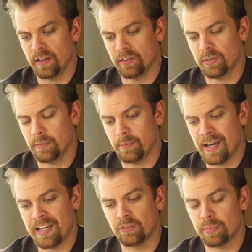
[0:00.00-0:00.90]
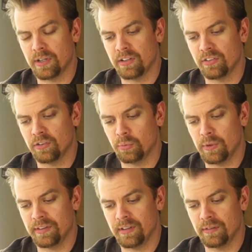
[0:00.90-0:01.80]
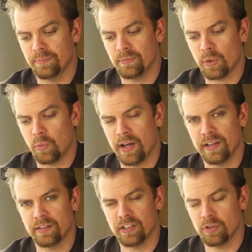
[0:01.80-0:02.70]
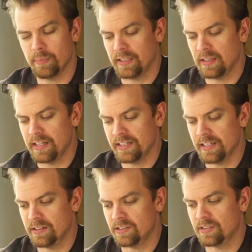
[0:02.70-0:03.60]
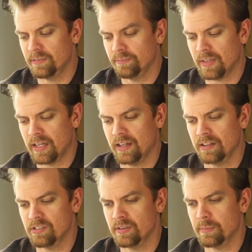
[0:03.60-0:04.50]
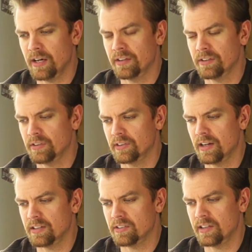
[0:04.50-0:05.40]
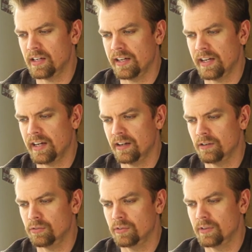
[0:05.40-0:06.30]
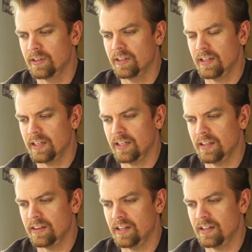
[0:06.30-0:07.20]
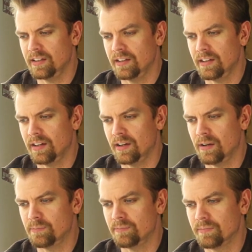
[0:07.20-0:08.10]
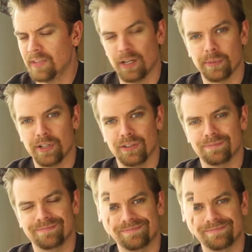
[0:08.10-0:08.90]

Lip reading: some of my experiences with it, why I think you might like it, and some other thoughts that I have, and then that'll be good.